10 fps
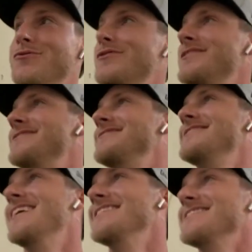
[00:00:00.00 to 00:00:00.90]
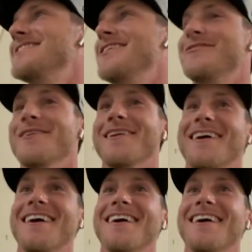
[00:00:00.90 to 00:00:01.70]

Oof, that's a tough one.